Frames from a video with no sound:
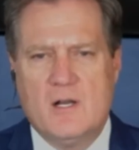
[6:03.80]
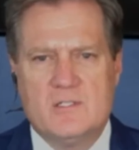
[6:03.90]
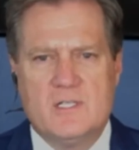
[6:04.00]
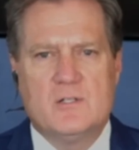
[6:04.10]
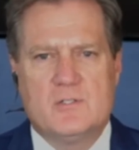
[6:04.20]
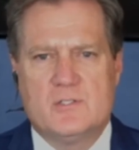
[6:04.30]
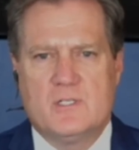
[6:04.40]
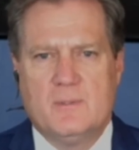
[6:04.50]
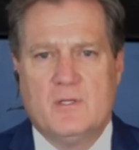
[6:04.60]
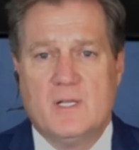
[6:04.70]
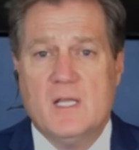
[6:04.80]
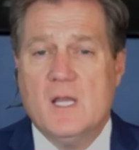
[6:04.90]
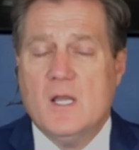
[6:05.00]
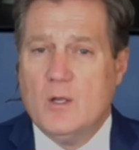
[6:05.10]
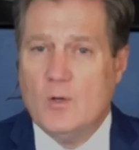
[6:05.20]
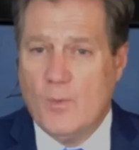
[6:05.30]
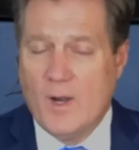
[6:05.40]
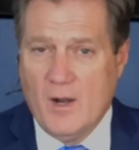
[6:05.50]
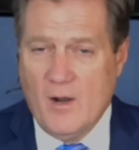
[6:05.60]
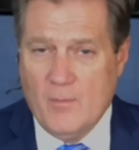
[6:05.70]
intelligence community, who
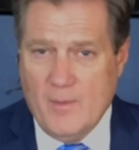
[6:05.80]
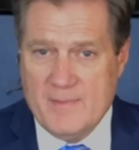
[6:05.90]
were uh,